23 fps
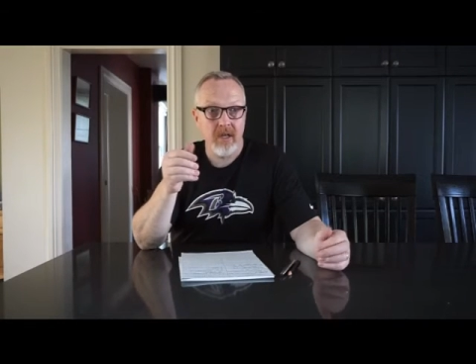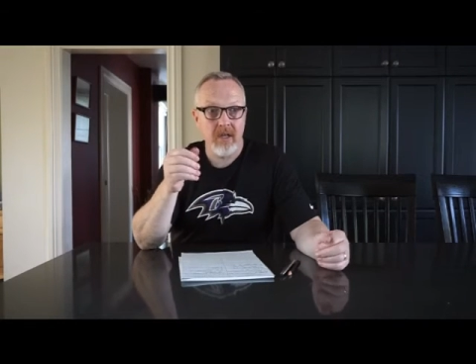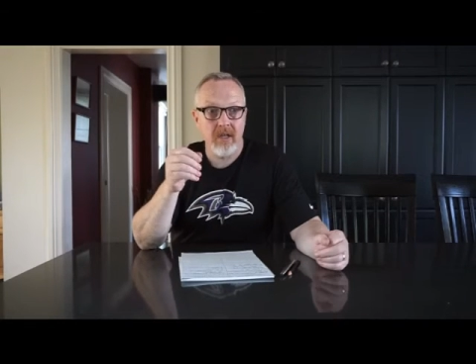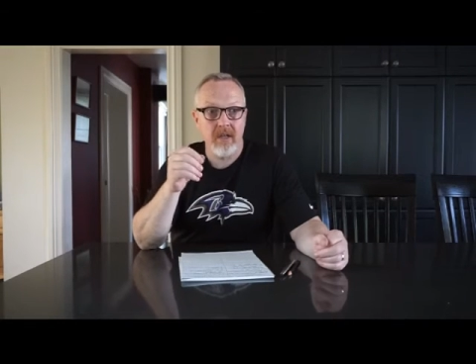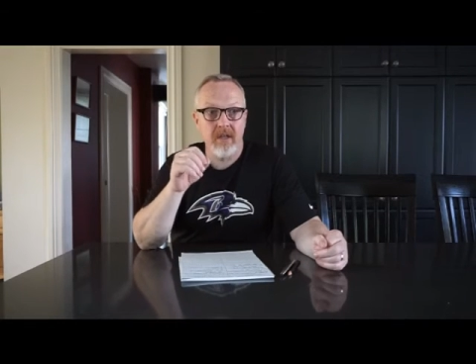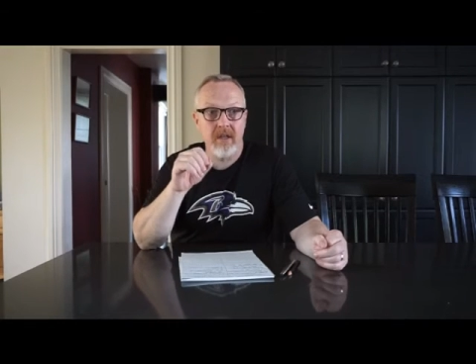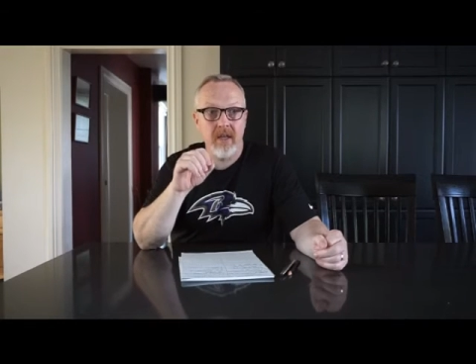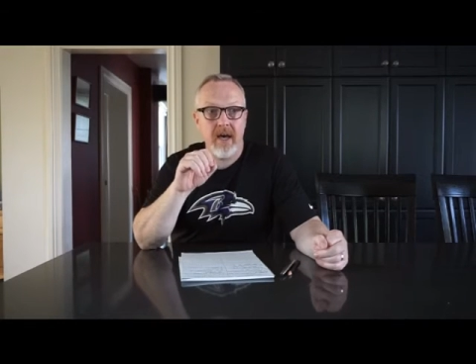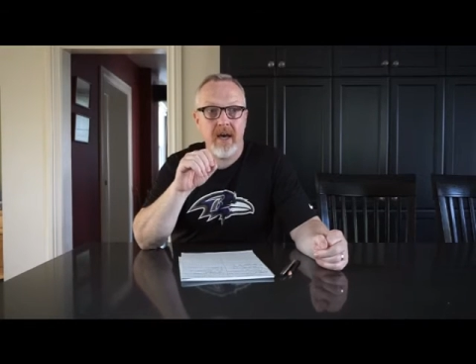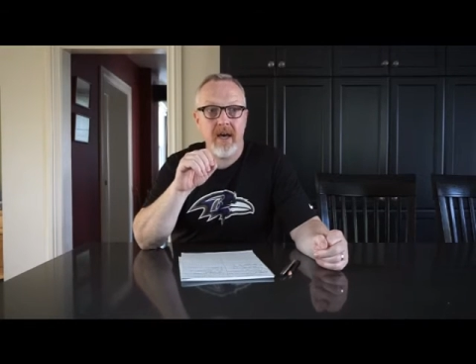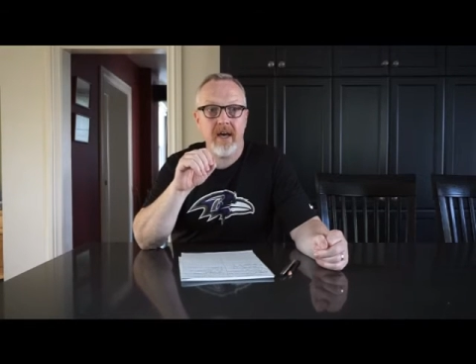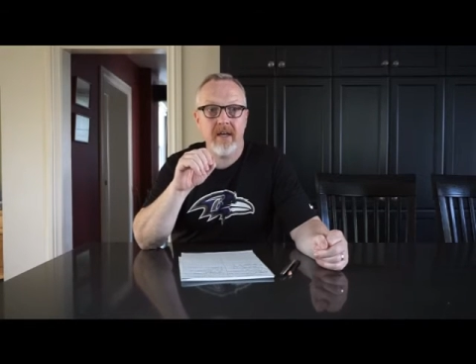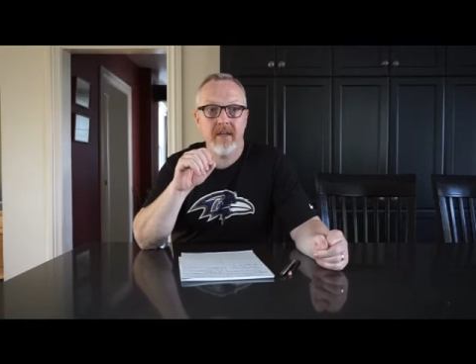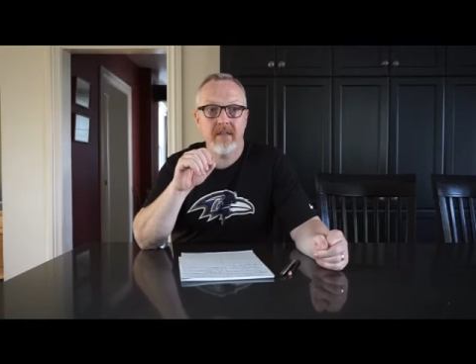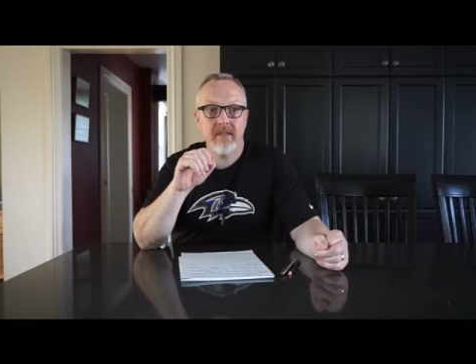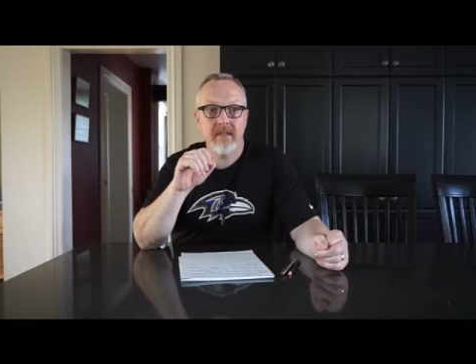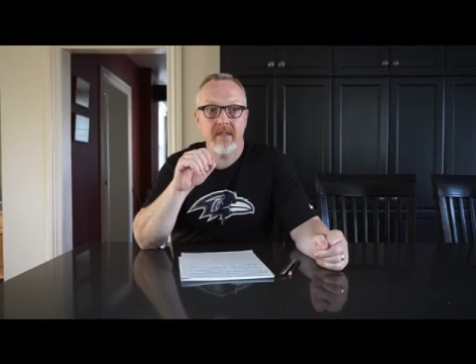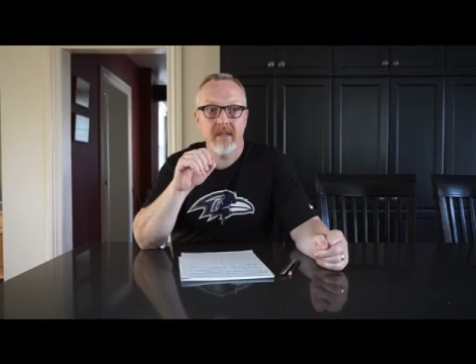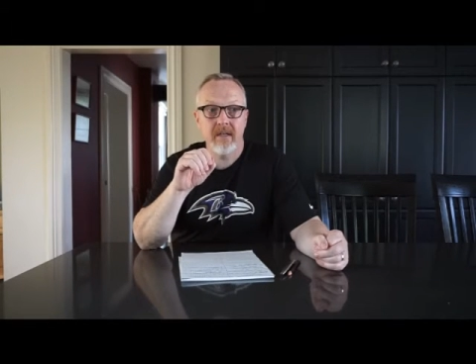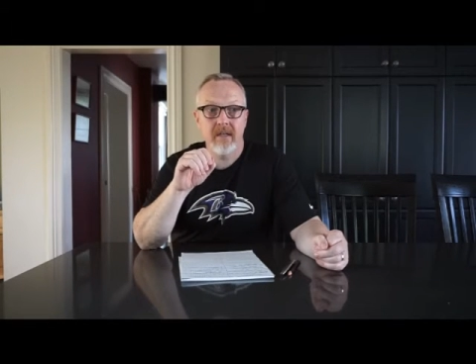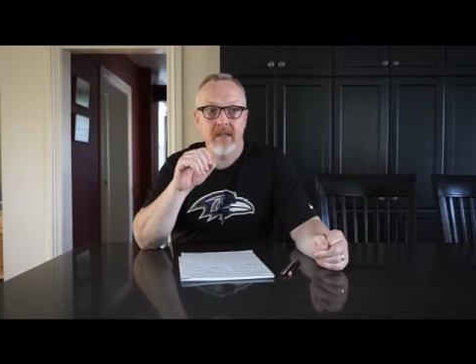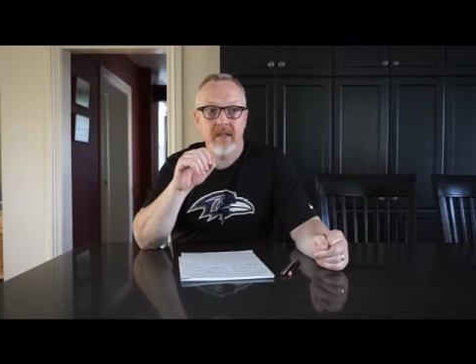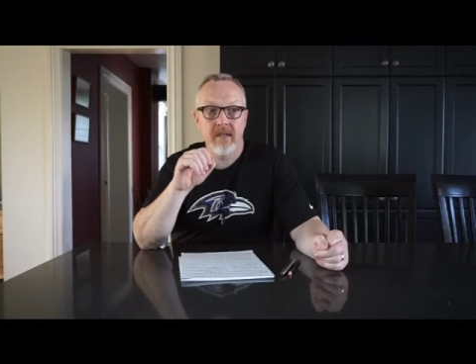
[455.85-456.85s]

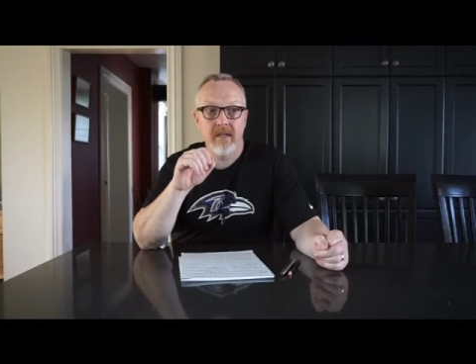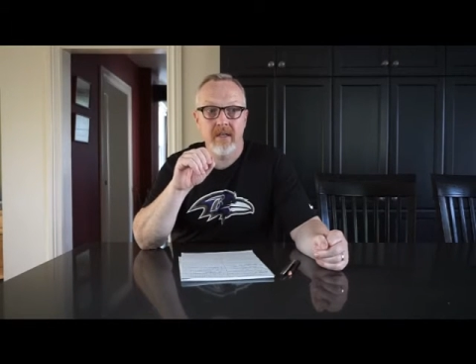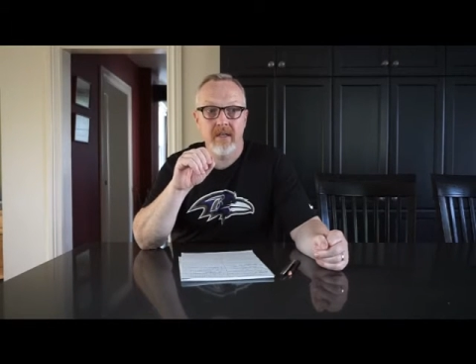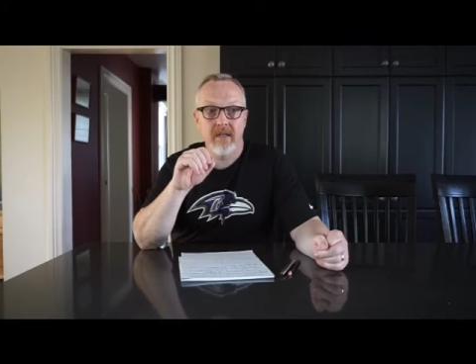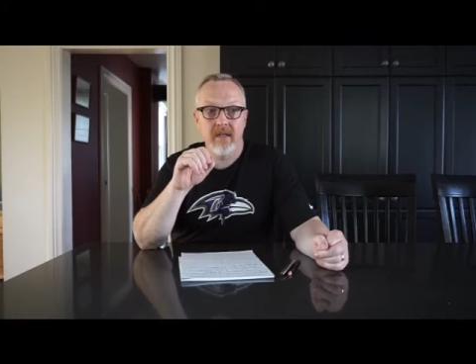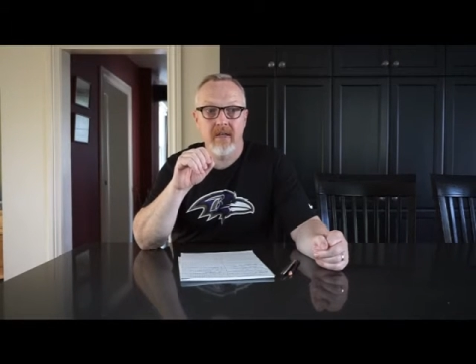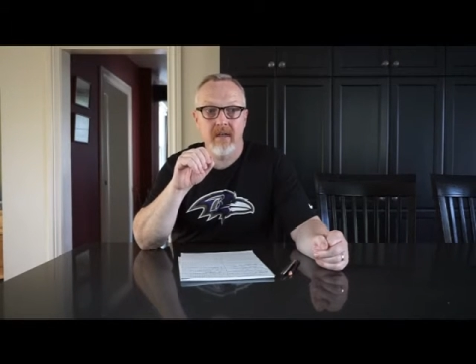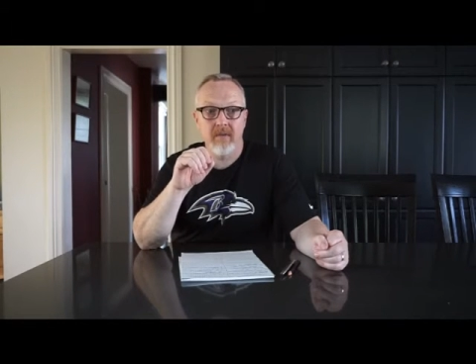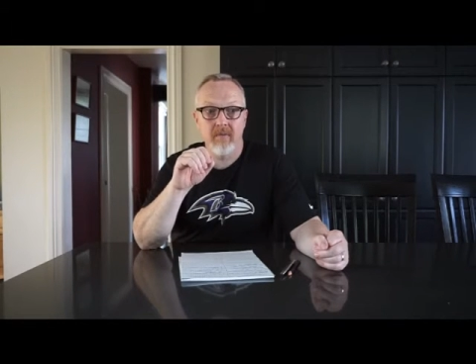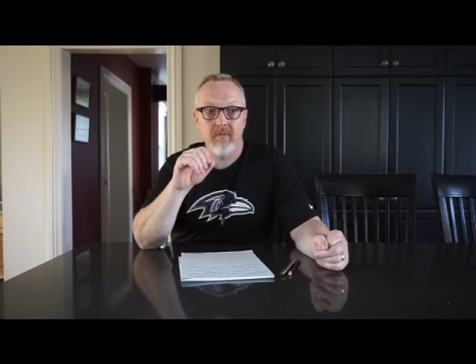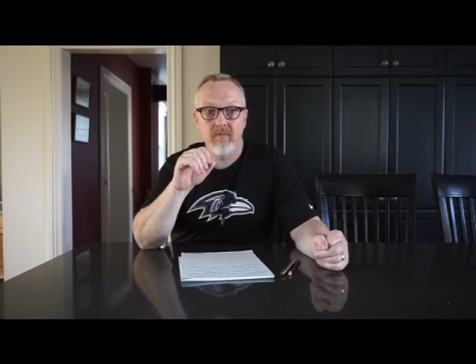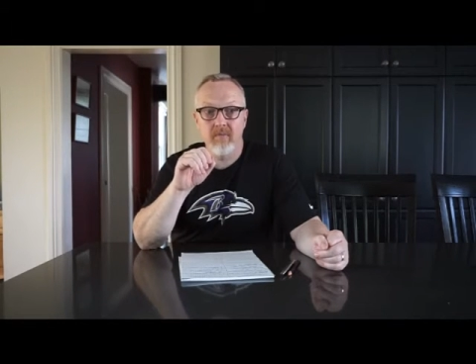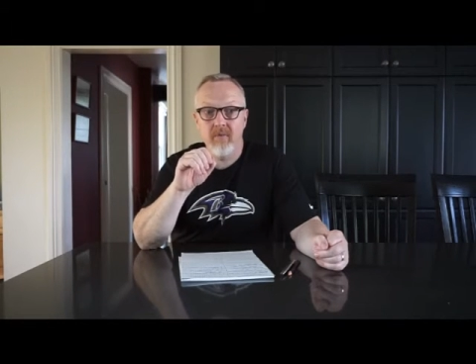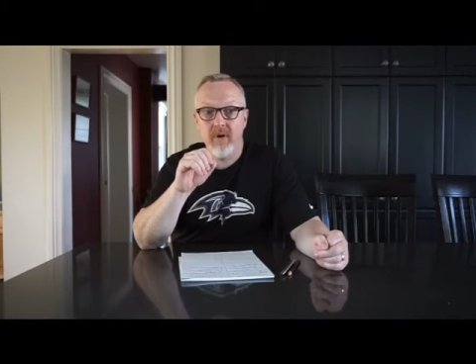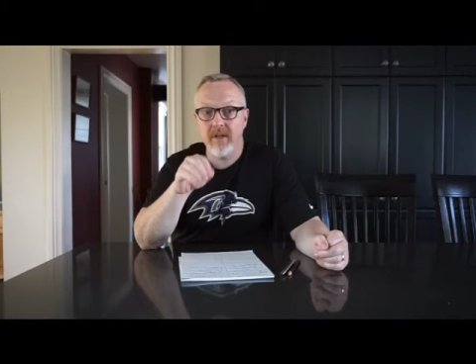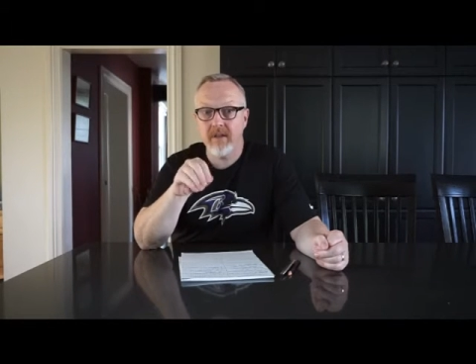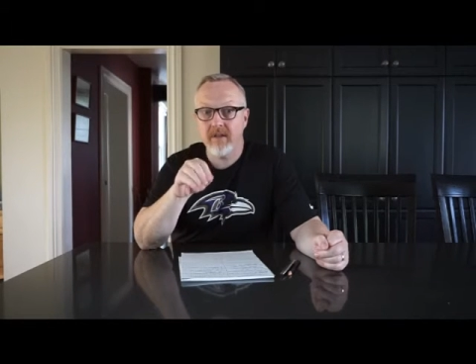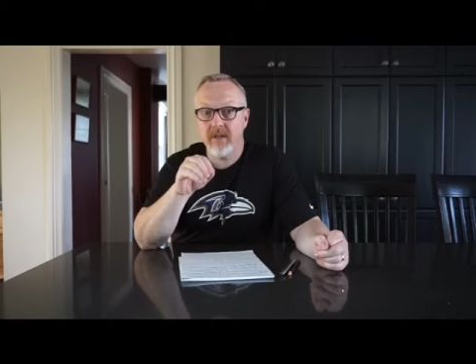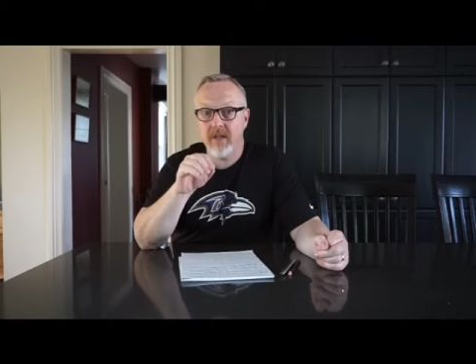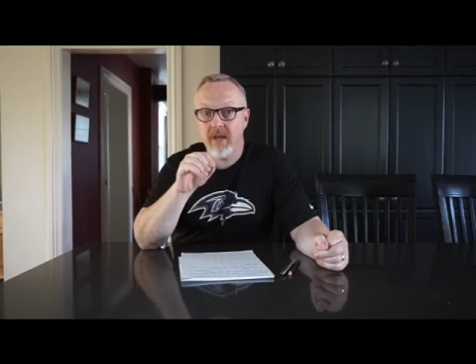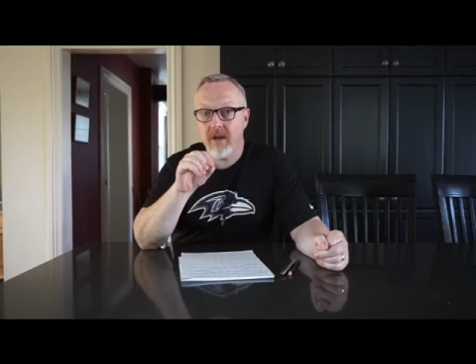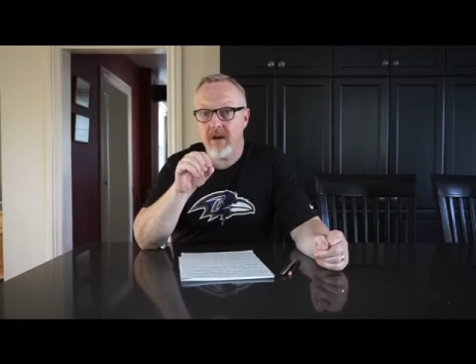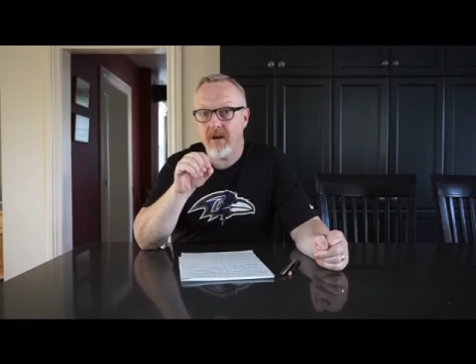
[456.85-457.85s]
that
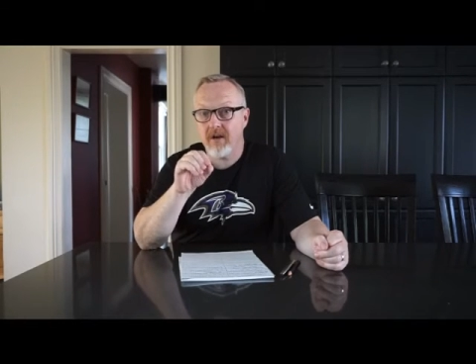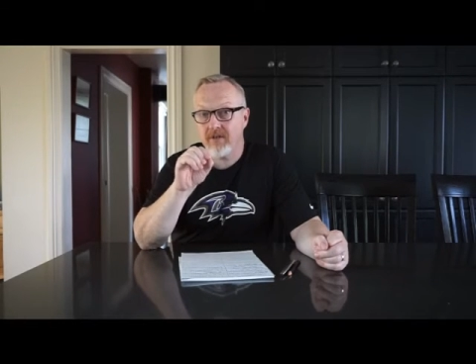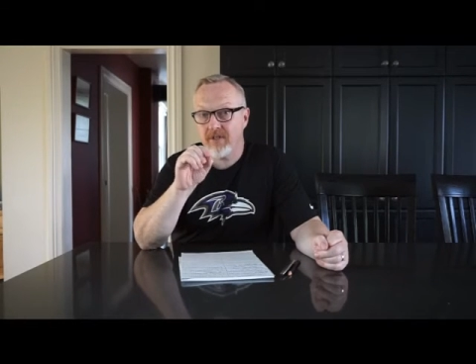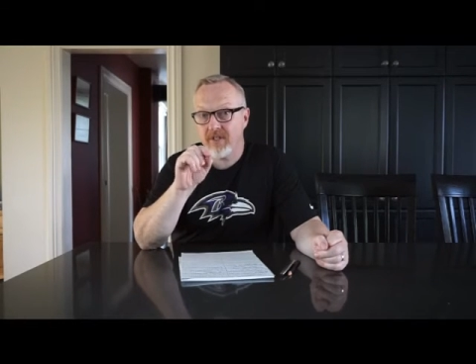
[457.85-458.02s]
what they're